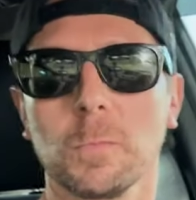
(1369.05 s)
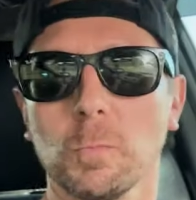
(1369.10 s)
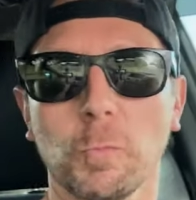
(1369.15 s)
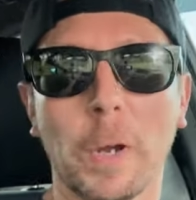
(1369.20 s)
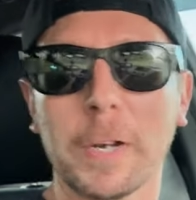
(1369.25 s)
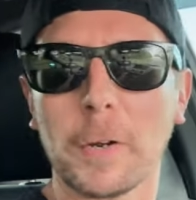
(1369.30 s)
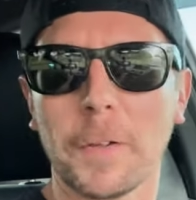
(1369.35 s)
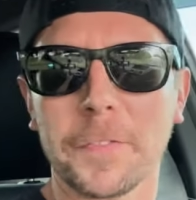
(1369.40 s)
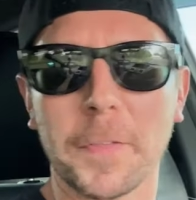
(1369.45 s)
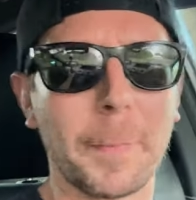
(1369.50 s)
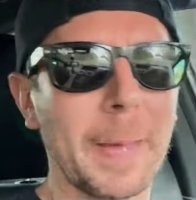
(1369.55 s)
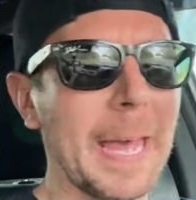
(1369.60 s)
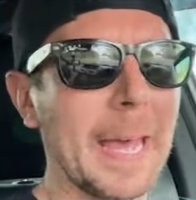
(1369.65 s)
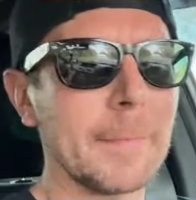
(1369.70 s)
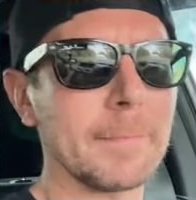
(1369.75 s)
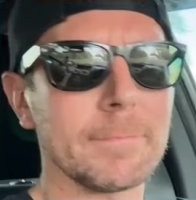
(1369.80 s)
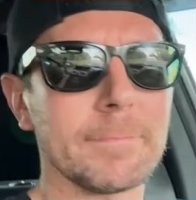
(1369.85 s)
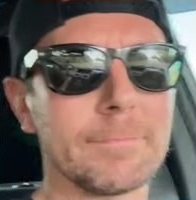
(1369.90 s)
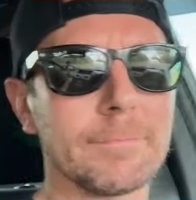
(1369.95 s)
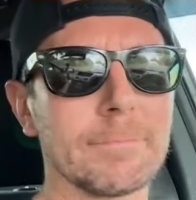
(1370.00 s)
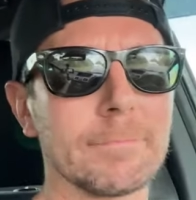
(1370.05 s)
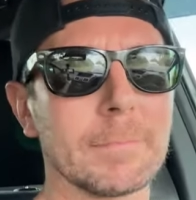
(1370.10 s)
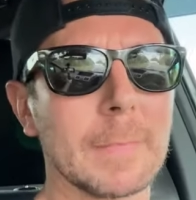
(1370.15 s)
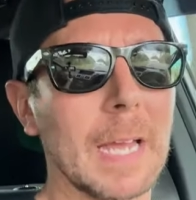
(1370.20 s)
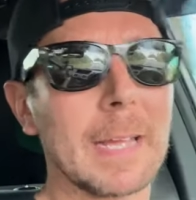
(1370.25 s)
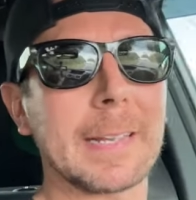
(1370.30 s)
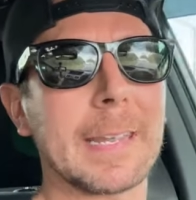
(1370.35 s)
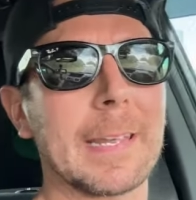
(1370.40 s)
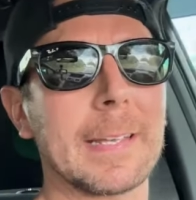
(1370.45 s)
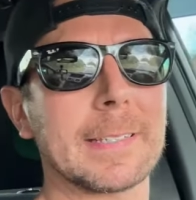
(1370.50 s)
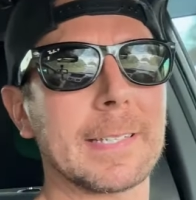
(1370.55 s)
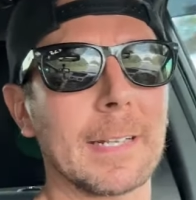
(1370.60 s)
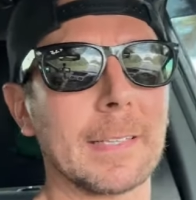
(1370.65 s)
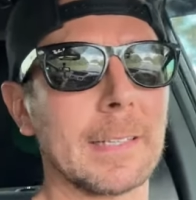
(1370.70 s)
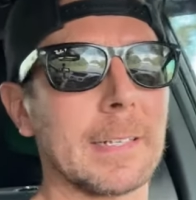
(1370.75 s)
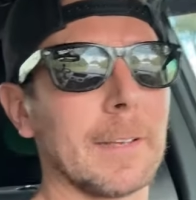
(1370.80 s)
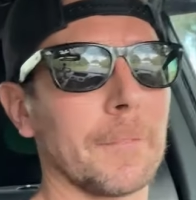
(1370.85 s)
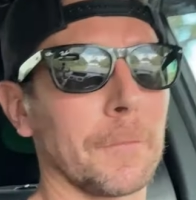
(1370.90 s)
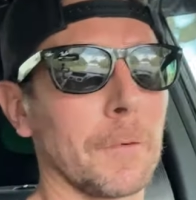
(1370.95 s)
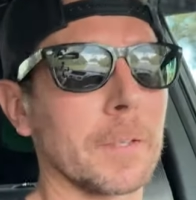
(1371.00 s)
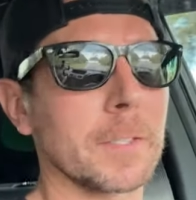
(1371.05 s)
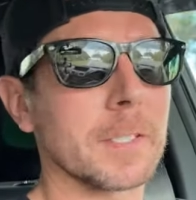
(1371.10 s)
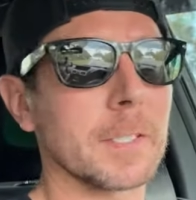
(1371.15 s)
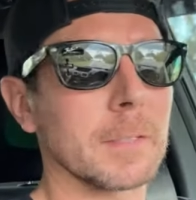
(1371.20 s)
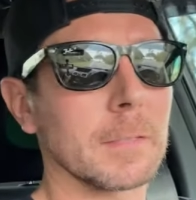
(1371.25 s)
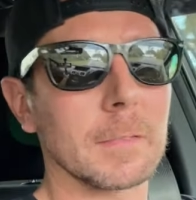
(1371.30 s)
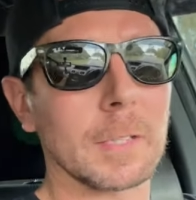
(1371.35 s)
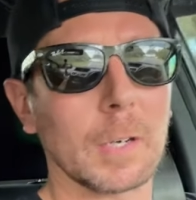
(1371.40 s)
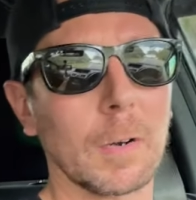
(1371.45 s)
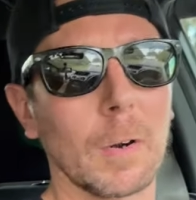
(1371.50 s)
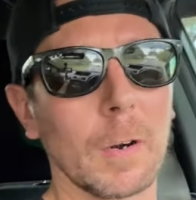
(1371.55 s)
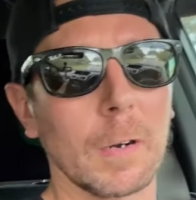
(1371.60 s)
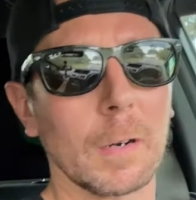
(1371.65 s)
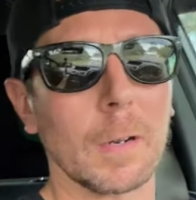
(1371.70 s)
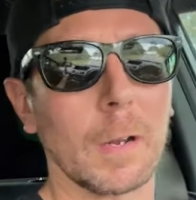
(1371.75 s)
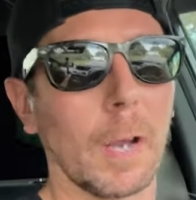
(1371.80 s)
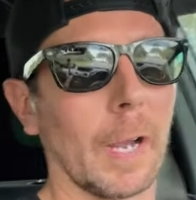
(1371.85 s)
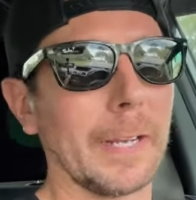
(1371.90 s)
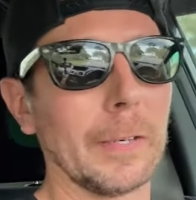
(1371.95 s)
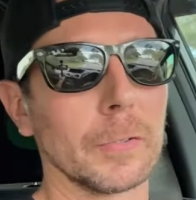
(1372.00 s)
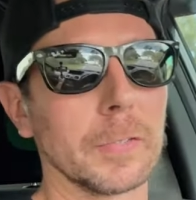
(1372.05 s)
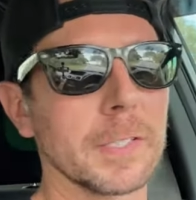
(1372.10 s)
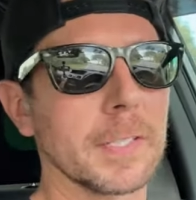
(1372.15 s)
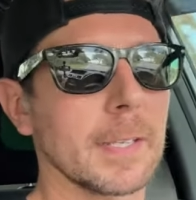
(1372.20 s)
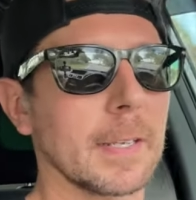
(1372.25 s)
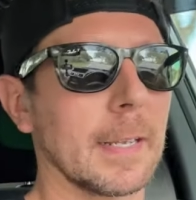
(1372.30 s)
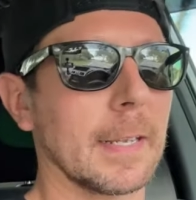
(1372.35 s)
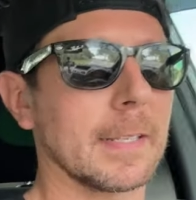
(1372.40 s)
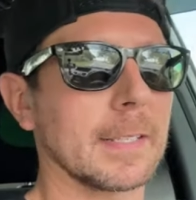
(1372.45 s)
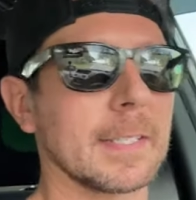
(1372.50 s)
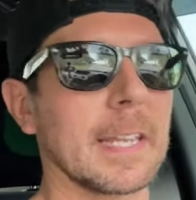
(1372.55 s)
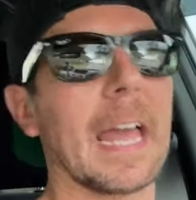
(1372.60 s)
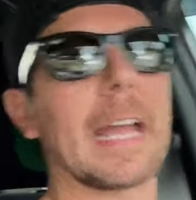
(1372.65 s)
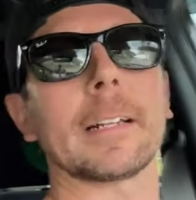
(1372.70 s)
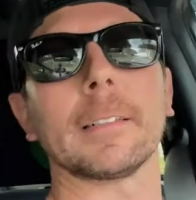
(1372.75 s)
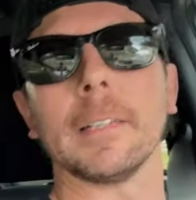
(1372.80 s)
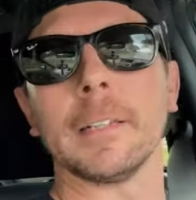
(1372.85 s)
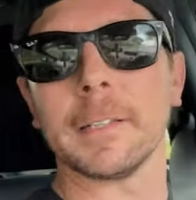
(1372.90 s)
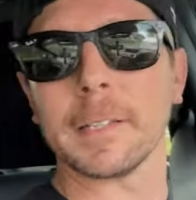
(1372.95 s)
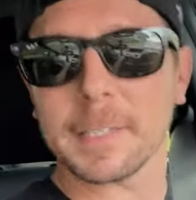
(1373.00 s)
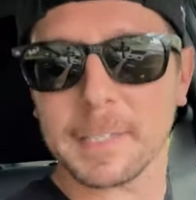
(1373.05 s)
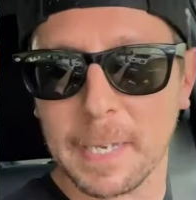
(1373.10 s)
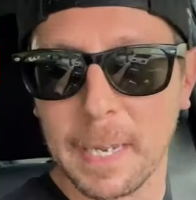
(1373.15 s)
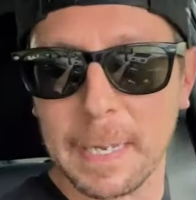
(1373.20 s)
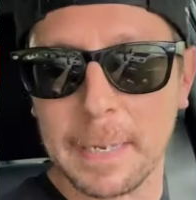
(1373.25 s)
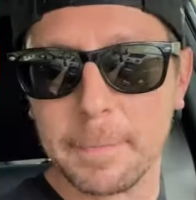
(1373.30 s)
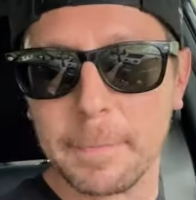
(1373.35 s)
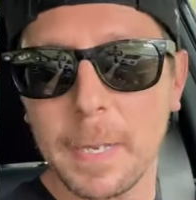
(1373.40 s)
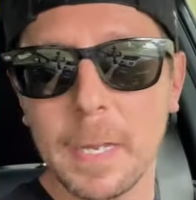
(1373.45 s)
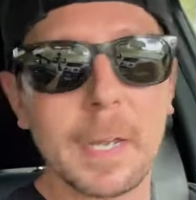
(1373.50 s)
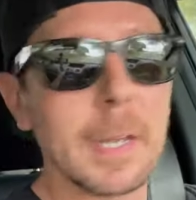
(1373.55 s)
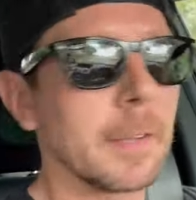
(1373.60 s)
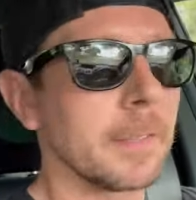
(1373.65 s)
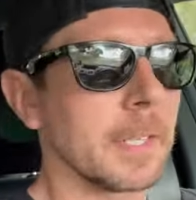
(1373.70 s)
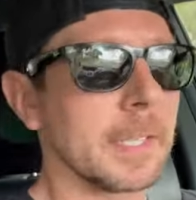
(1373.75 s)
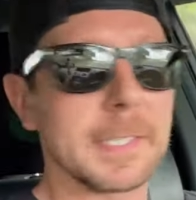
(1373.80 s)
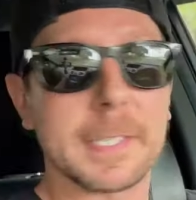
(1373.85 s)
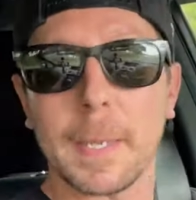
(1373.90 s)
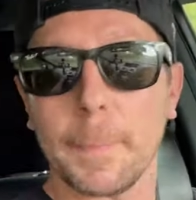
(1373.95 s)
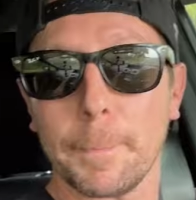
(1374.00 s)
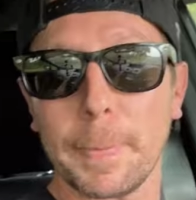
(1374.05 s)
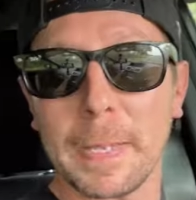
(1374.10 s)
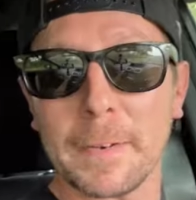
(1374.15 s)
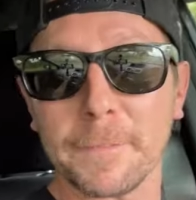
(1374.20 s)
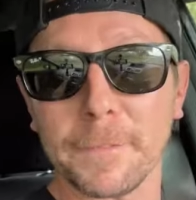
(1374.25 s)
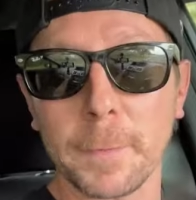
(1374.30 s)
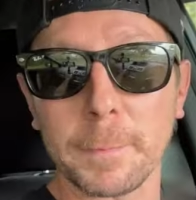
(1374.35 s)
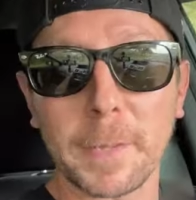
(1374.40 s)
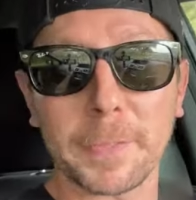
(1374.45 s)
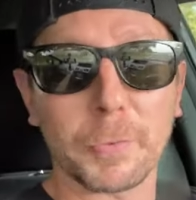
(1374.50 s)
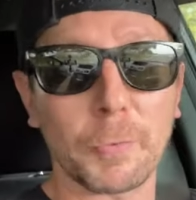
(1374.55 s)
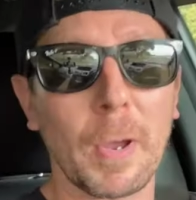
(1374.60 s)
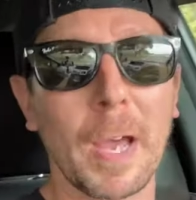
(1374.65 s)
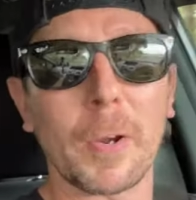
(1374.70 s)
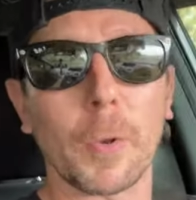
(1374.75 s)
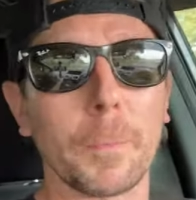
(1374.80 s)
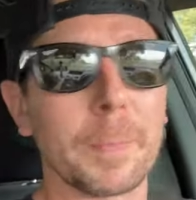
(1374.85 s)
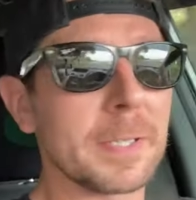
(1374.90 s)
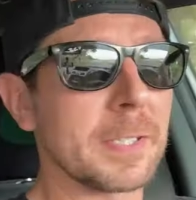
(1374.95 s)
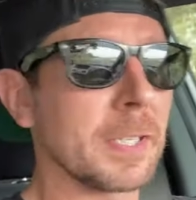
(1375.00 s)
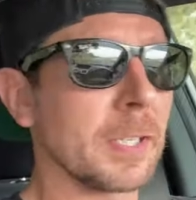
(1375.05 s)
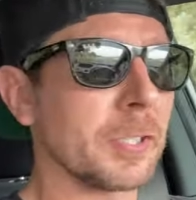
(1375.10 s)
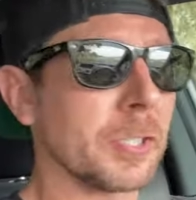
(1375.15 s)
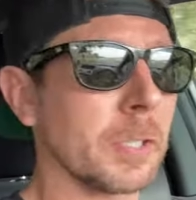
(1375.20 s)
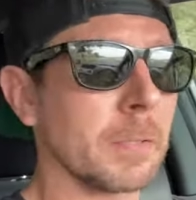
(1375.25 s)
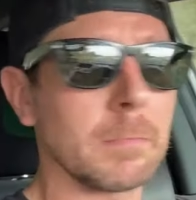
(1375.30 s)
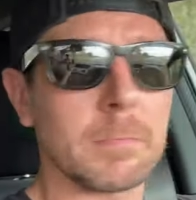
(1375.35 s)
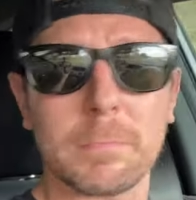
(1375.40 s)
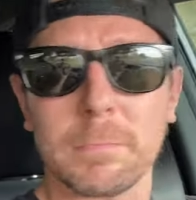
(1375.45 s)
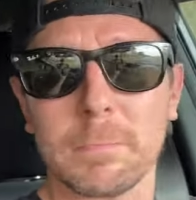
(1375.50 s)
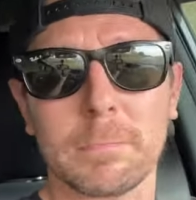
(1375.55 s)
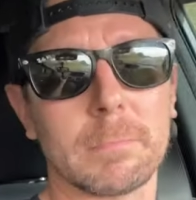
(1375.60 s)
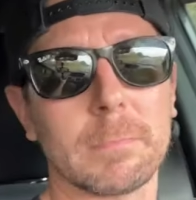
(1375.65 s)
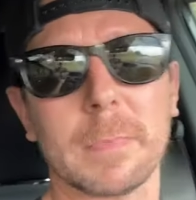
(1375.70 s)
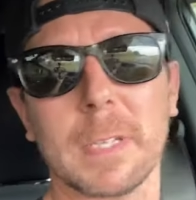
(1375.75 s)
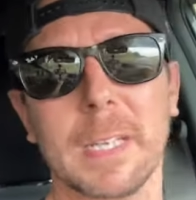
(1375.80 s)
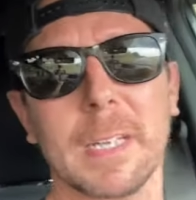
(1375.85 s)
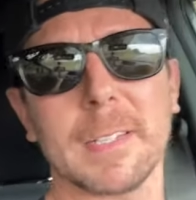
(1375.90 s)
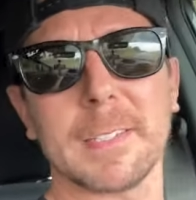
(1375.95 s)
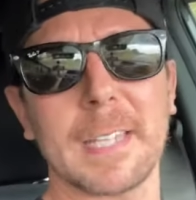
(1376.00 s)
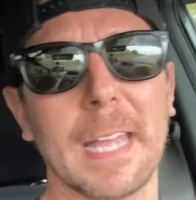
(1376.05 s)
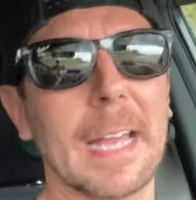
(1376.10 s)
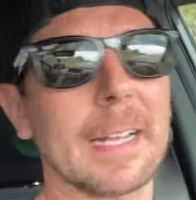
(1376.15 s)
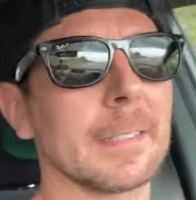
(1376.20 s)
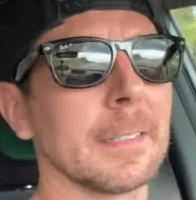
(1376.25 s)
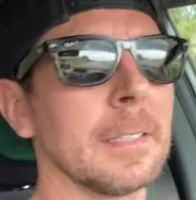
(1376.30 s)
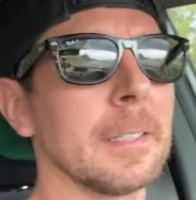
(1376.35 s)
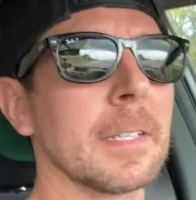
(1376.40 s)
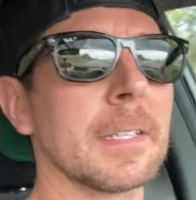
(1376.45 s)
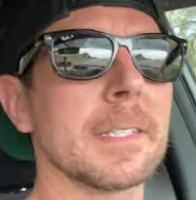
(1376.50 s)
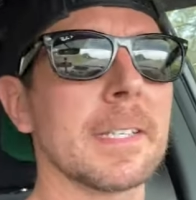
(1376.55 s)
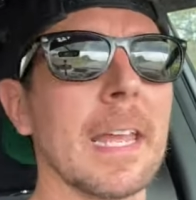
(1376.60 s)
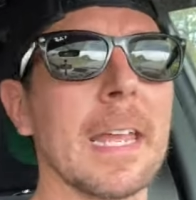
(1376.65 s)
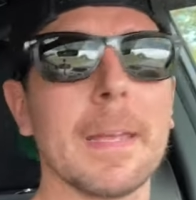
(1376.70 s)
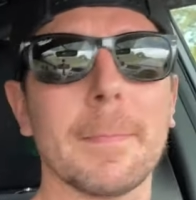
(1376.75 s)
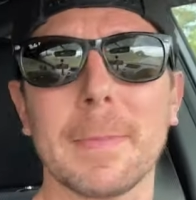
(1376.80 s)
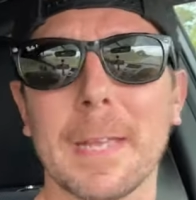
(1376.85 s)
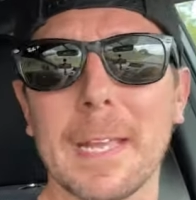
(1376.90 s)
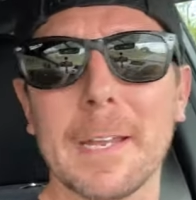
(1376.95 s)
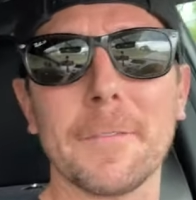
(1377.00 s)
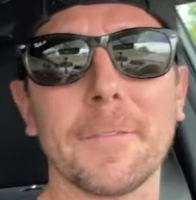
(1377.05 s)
Right off the bat, I can't tell a difference. The car idles exactly the same. The tip in from the throttle position, exactly the same.